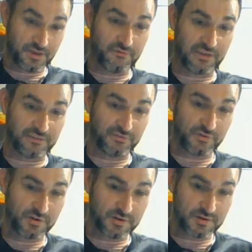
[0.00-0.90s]

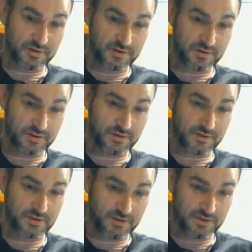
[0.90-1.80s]
vetiver,
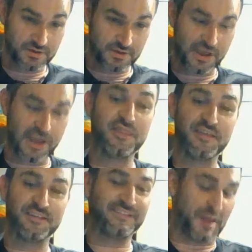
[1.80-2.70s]
and
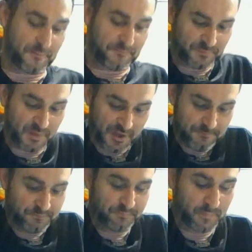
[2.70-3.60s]
this. Yeah. Okay.
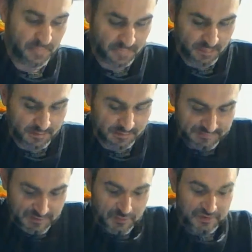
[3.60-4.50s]

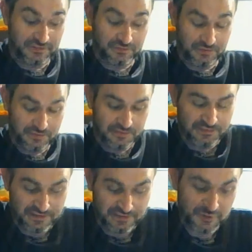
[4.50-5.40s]
So it's
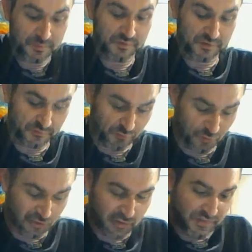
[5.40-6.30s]
like super
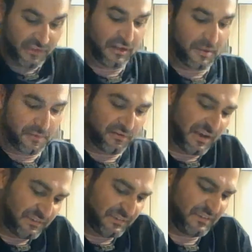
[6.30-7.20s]
floral, and then the
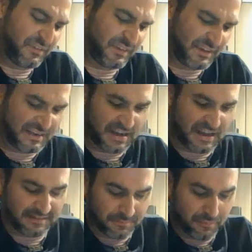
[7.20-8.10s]
lemongrass just gives it like a
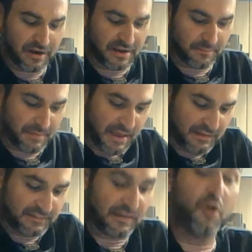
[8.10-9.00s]
nice bright
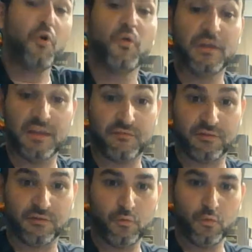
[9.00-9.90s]
balance. Oh, and
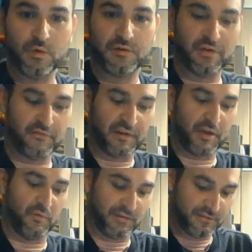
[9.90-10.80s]
lavender. Ooh, I knew I forgot
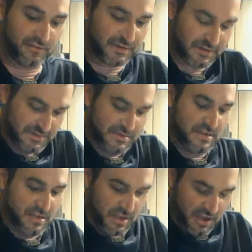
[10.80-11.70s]
one.
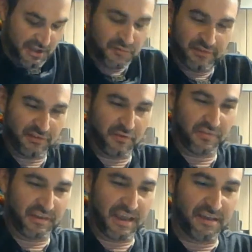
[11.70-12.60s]
I knew it started with
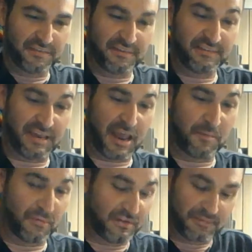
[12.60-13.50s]
an A. I was gonna say
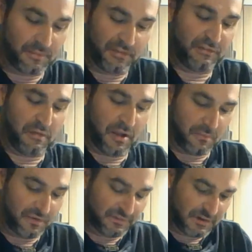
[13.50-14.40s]
amorous, but there's no
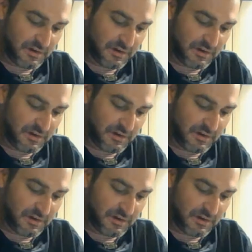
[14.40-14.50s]
amorous